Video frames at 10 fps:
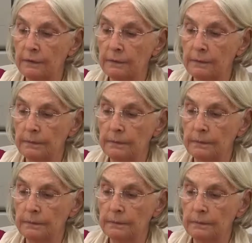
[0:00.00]

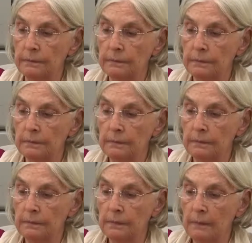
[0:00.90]

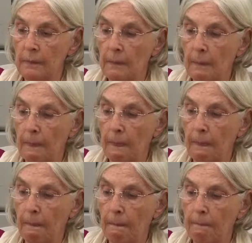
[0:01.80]

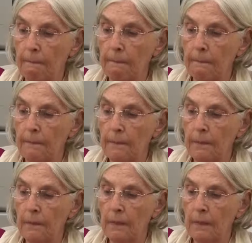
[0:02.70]
(silence)